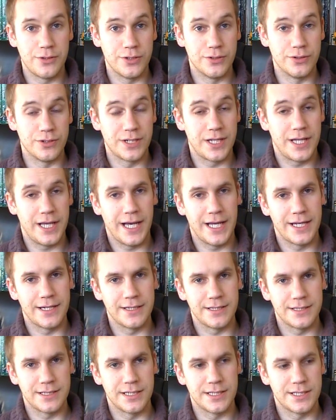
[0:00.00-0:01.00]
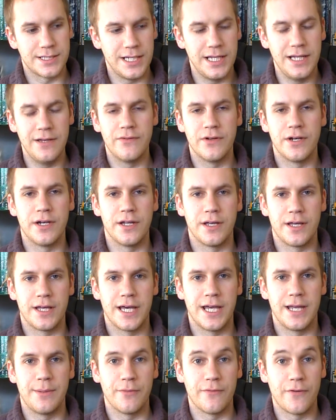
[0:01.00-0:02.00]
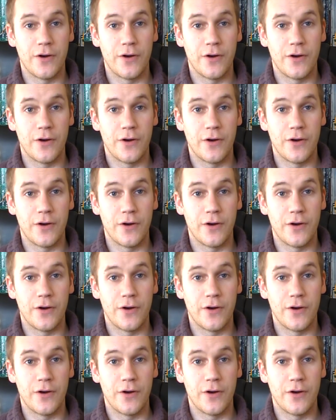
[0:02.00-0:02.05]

good can exist even in a game